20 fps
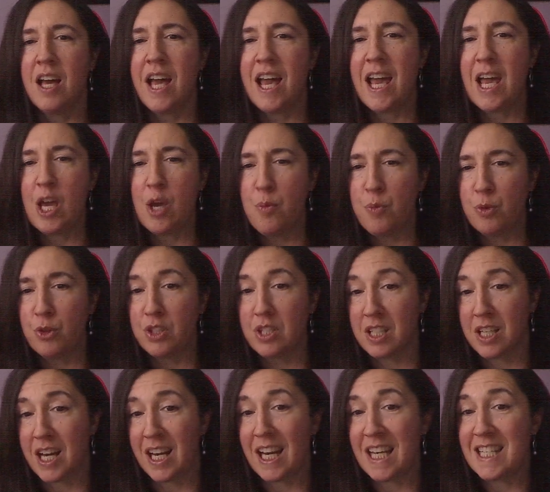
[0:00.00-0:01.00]
able to
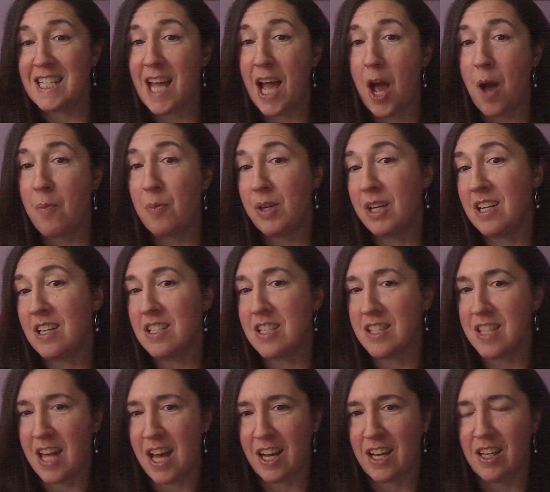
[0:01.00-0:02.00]
kind of tap into
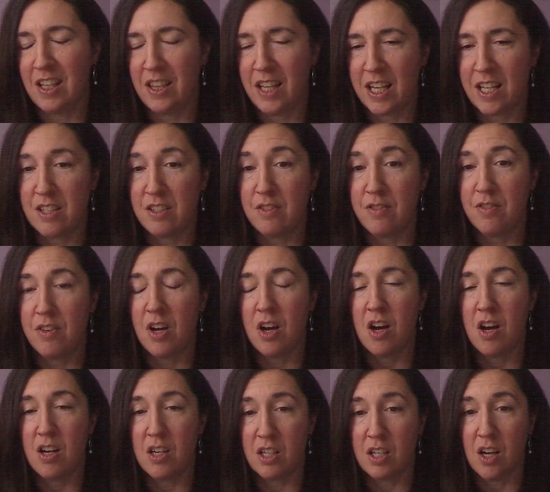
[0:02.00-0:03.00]
that collective
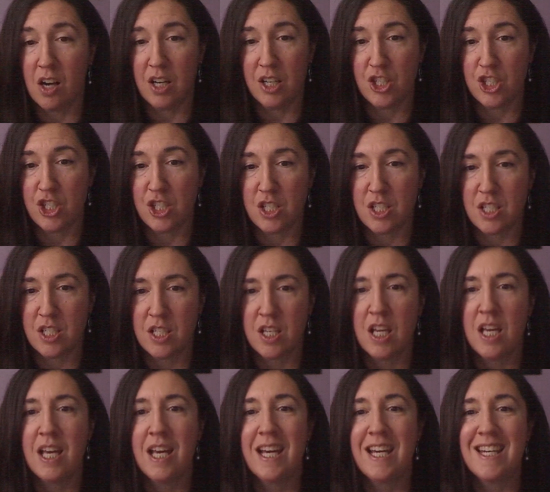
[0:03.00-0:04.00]
unconscious.
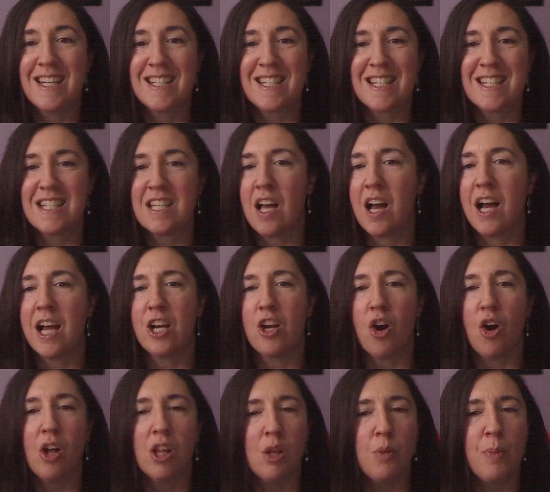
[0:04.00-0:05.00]
It is a sign
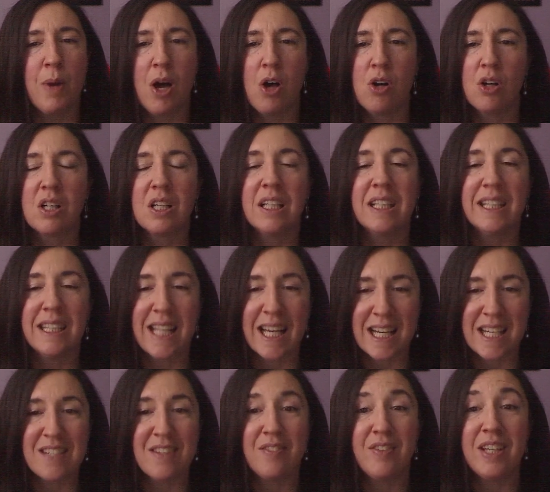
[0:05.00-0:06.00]
all about
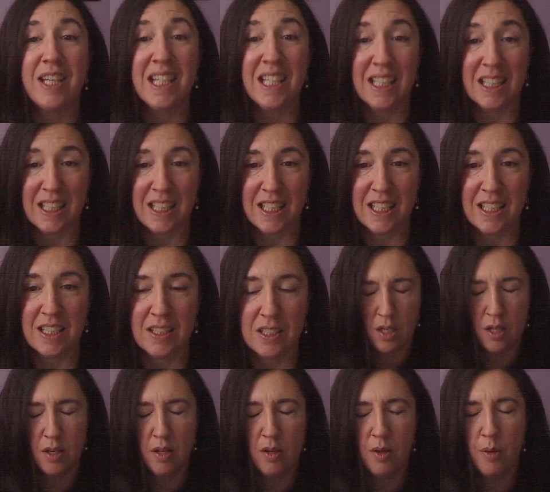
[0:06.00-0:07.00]
collective healing.
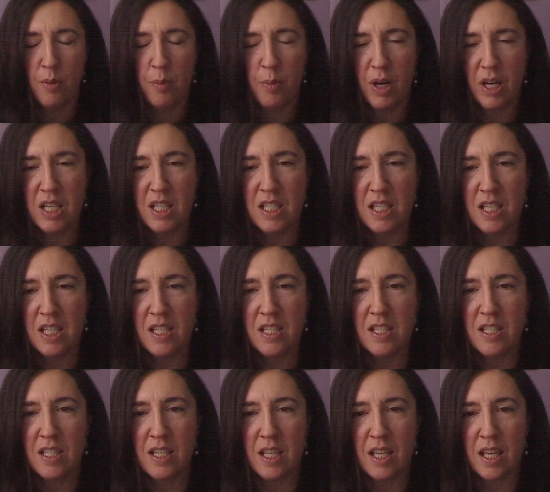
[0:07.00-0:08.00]

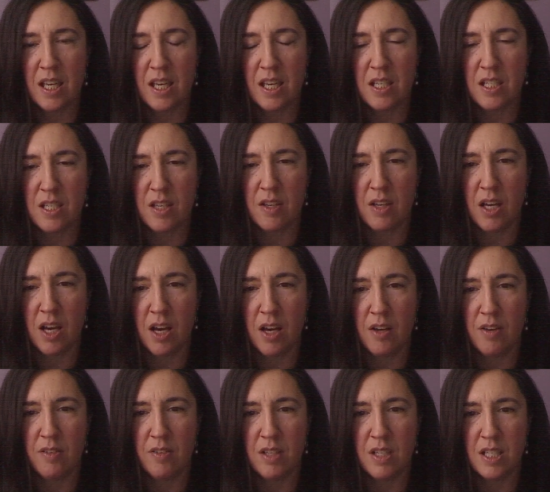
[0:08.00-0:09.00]
Pisces is a
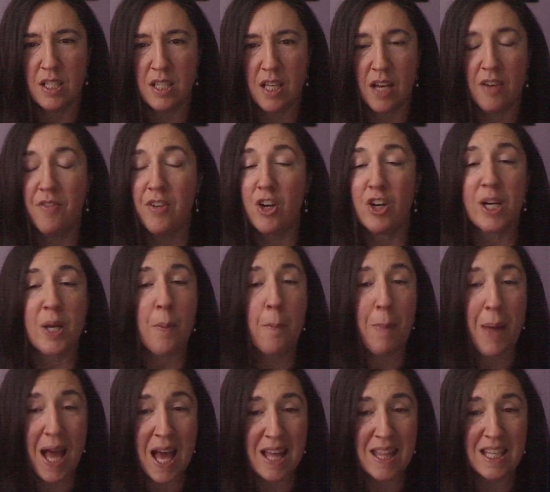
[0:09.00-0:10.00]
very
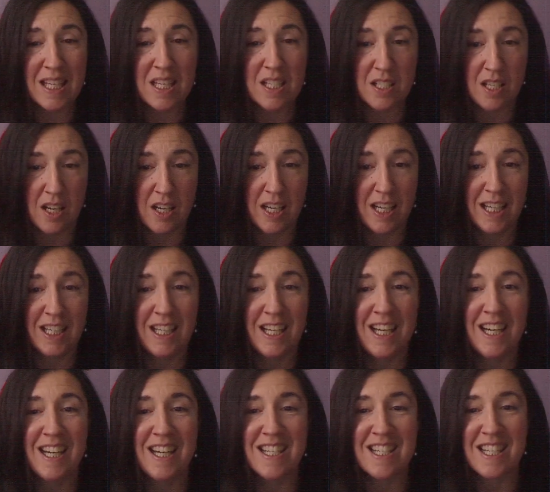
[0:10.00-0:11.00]
empathic sign,
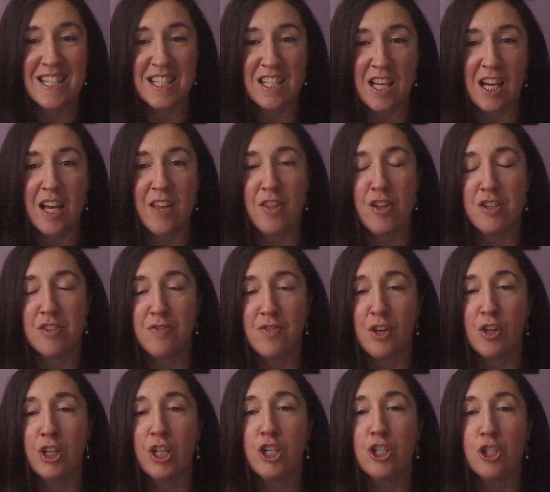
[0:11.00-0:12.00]
and it is a sign that is
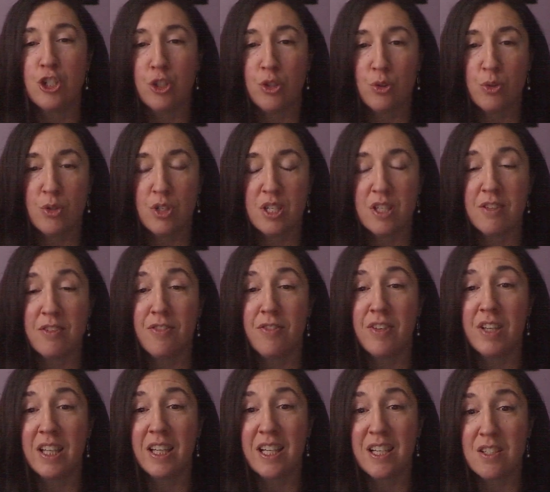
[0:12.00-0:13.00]
very attuned to the
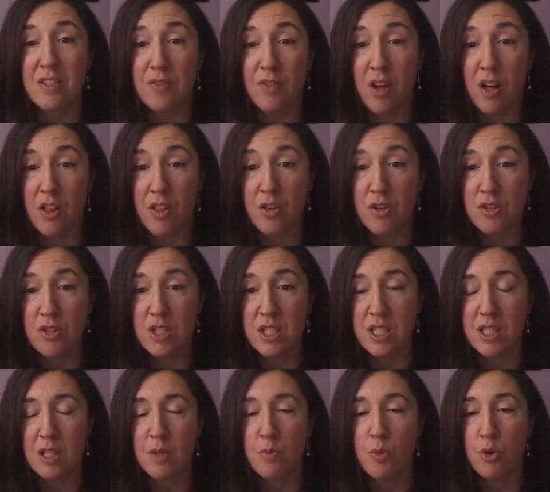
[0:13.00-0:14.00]
feelings of others,
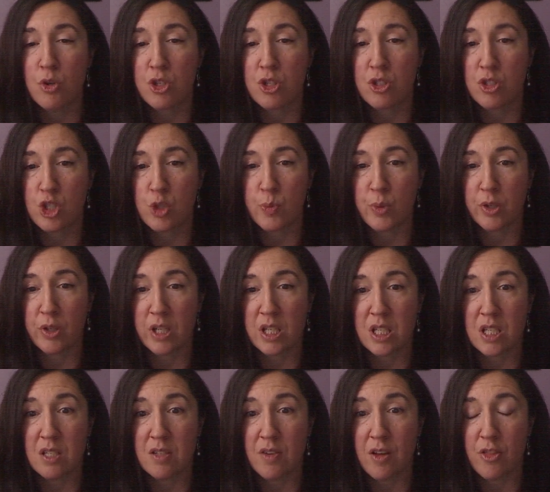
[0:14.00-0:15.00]
the emotional
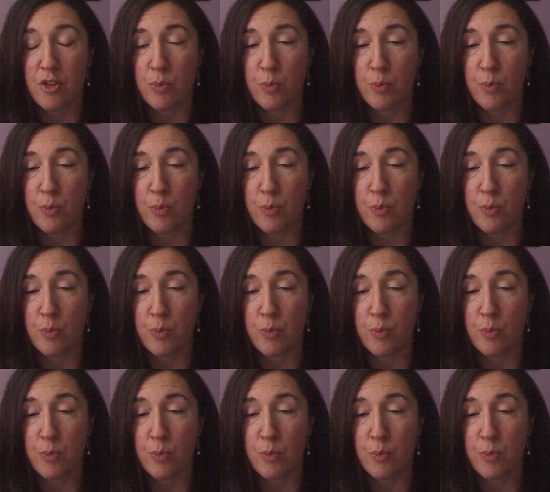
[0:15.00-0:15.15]
experiences of